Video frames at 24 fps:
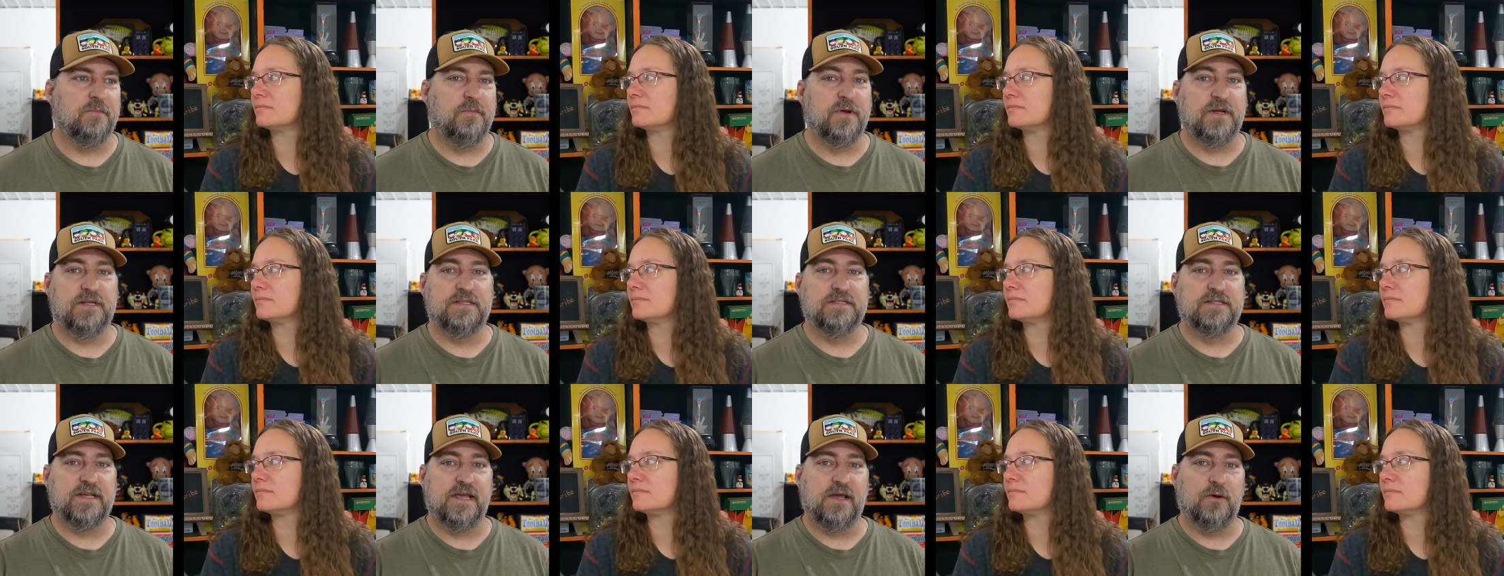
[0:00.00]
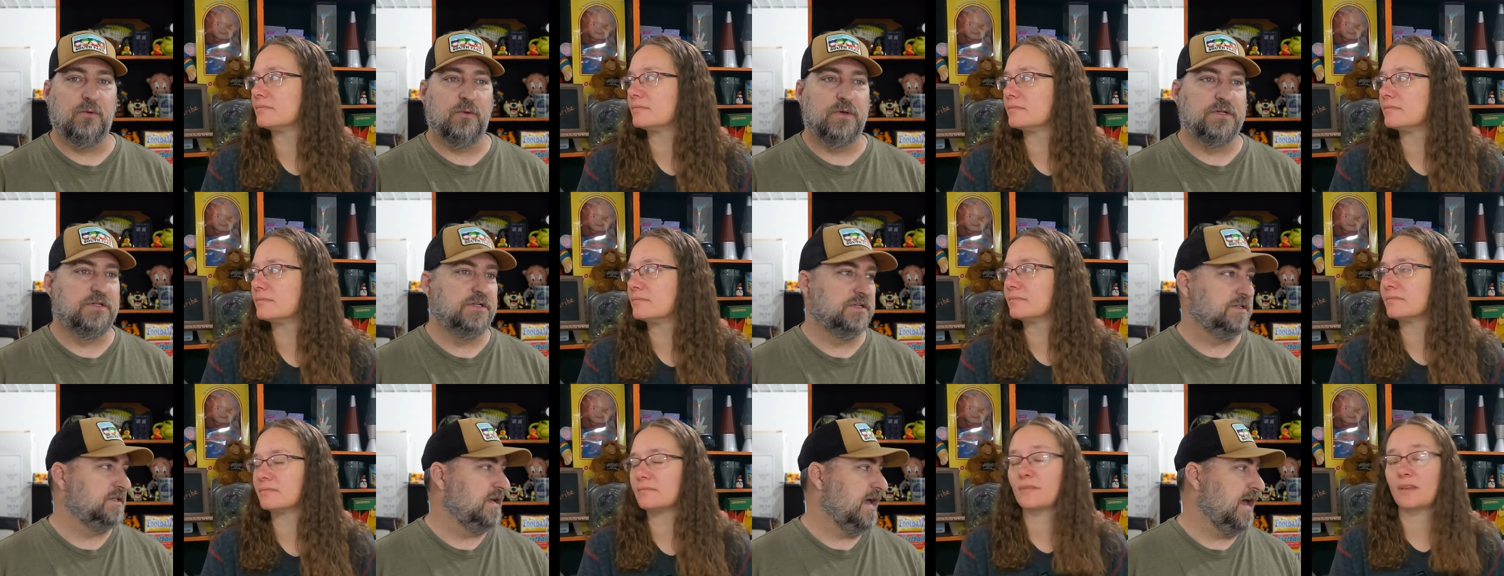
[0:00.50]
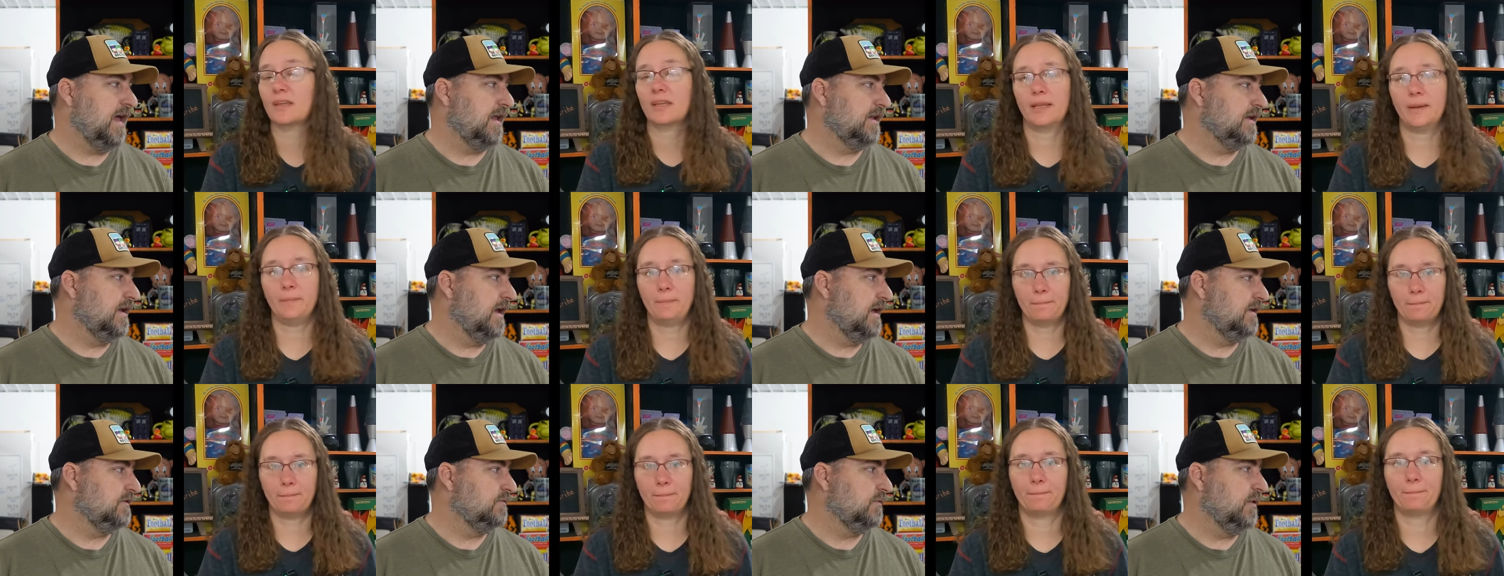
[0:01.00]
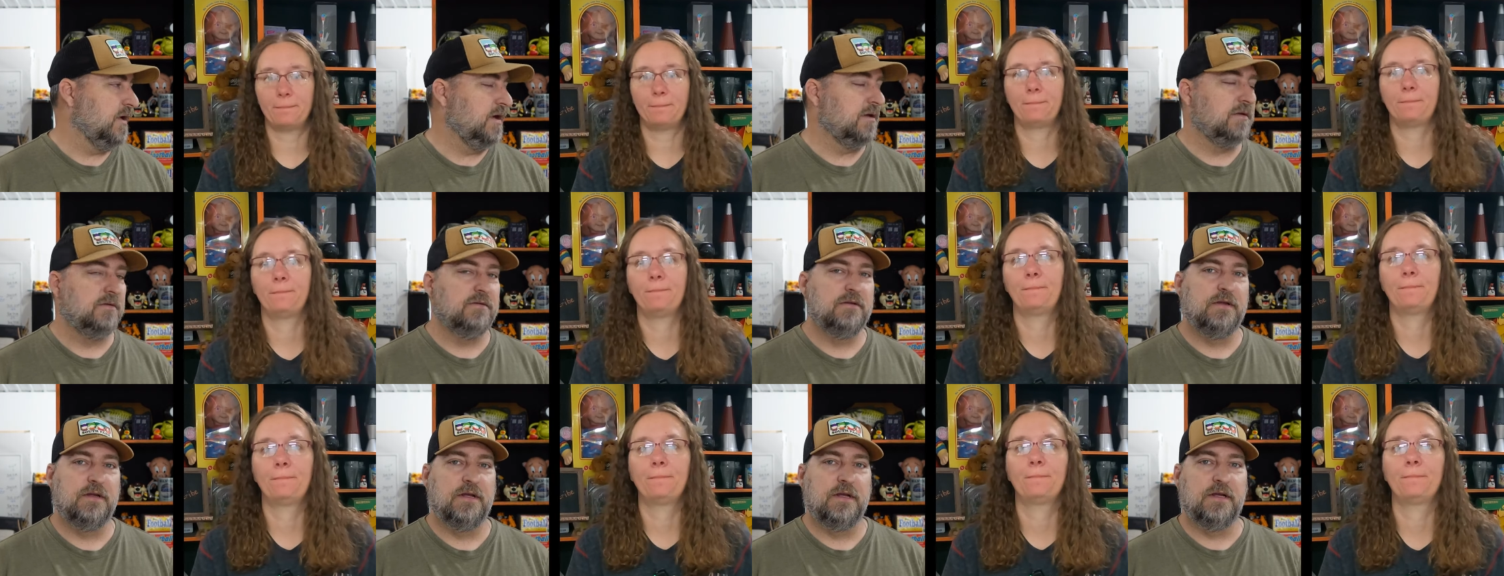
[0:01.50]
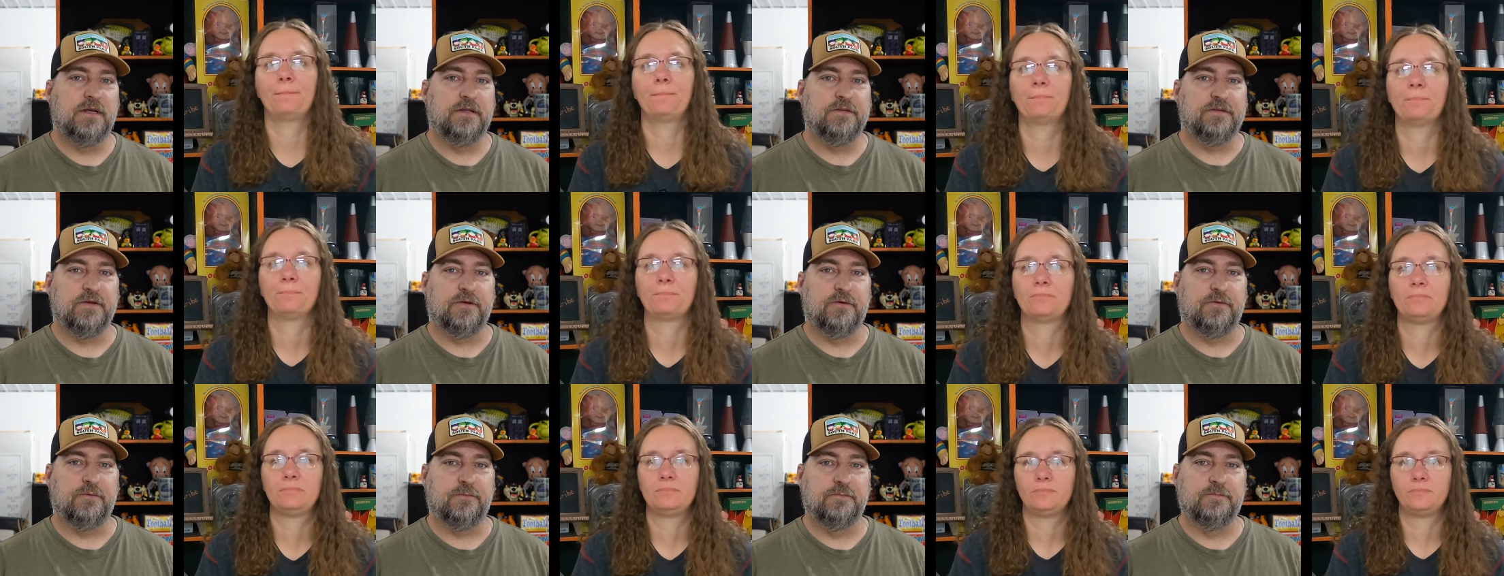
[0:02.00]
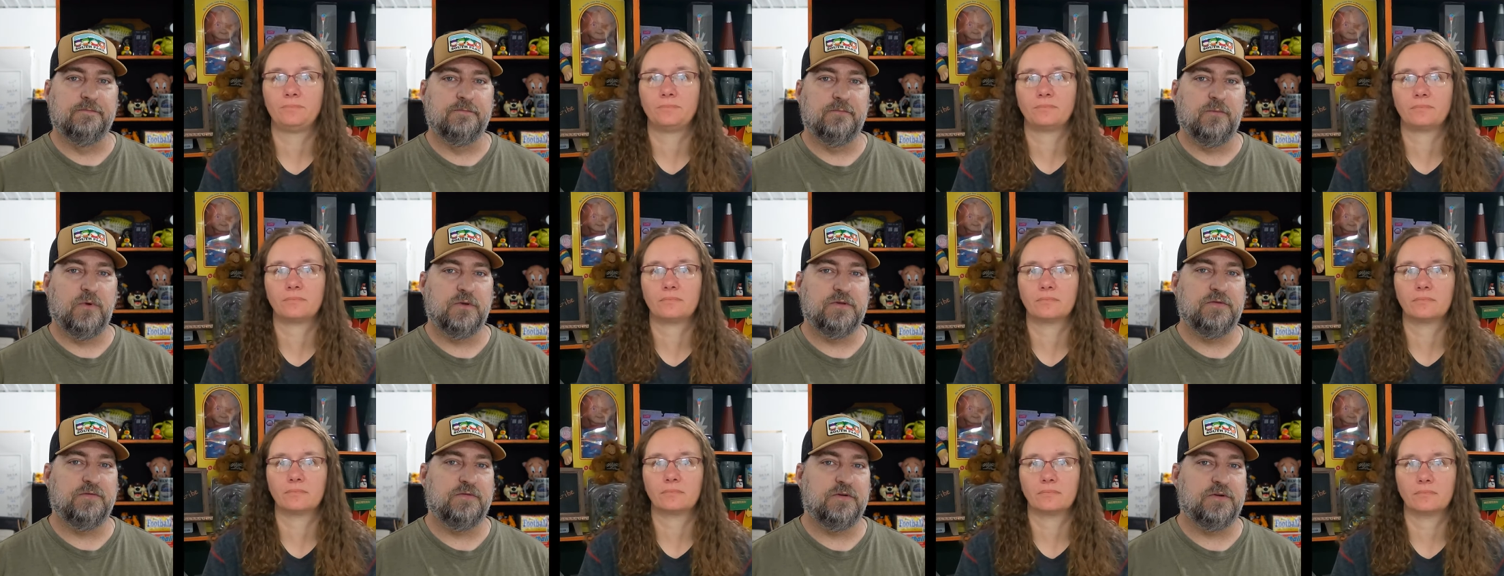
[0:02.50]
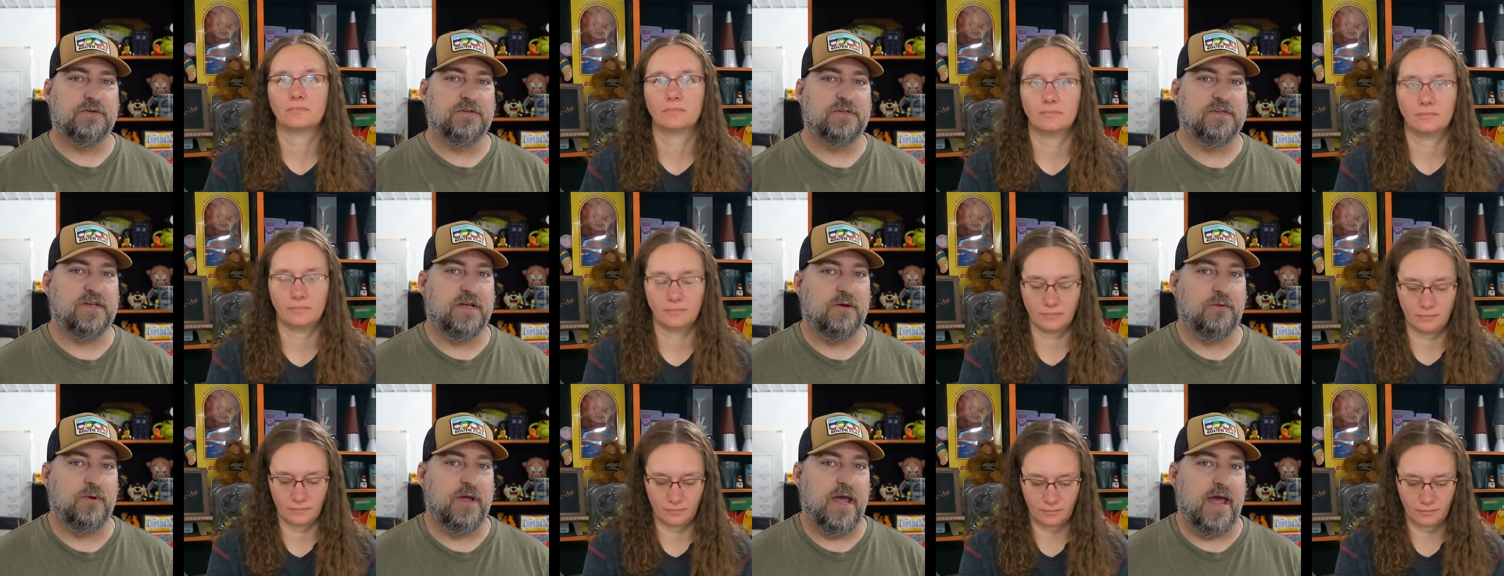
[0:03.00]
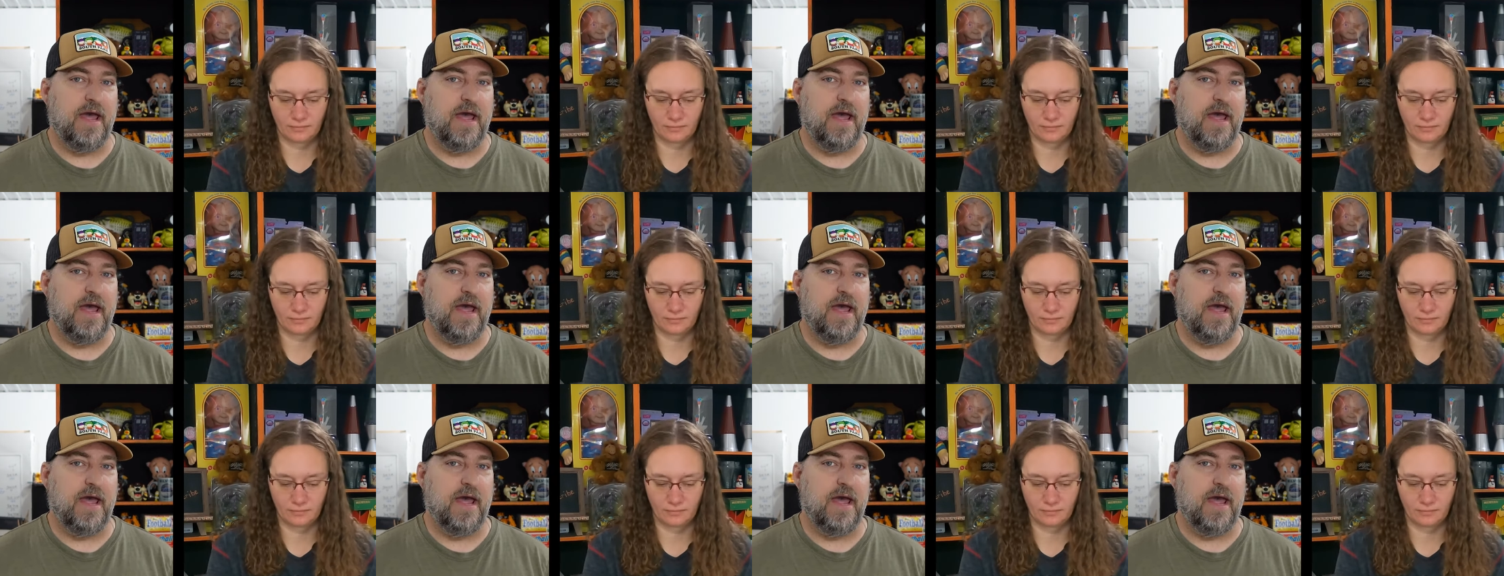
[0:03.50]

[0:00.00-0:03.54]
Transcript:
Speaker 1: big sale we just had as well. So what's the first sale we